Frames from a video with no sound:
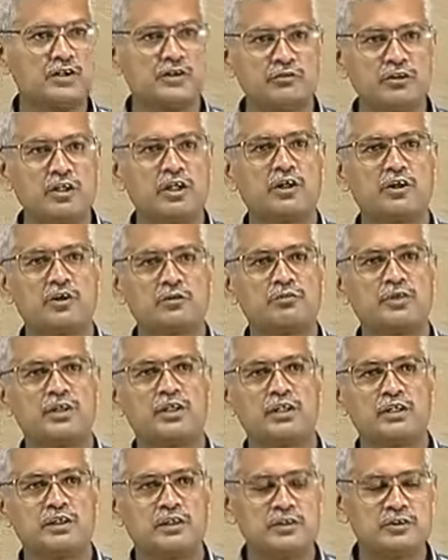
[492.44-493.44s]
we cannot bring
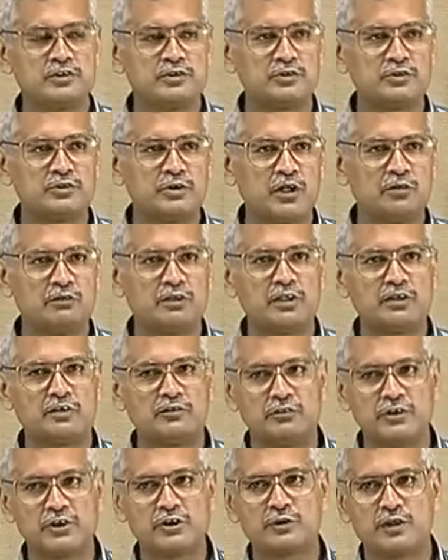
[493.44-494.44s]
into our
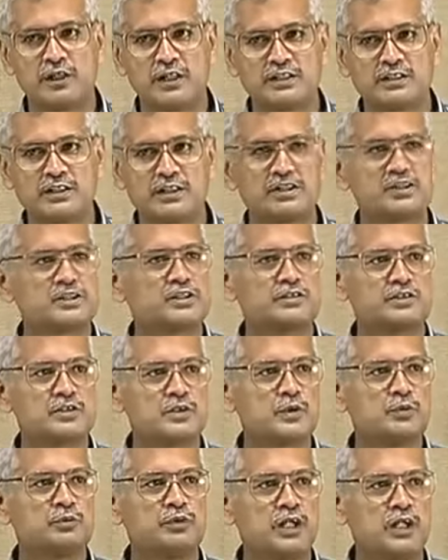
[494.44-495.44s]
visualization.
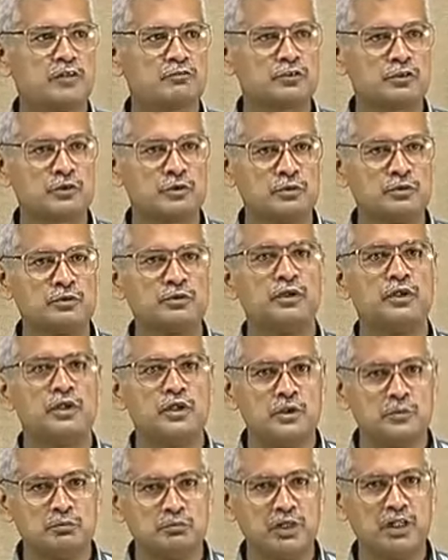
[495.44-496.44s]
So we have to
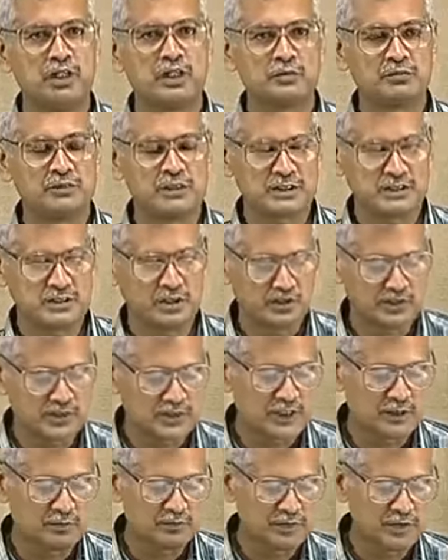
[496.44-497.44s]
build up this
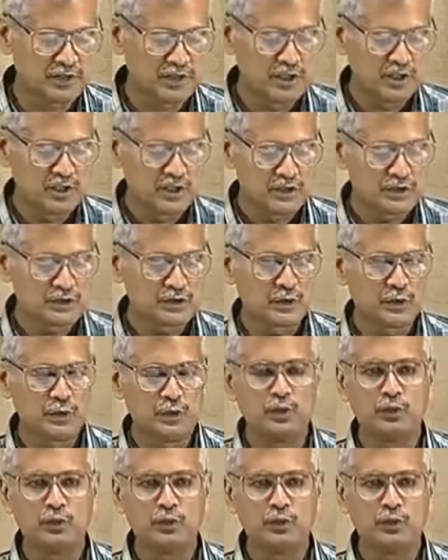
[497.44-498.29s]
concept. So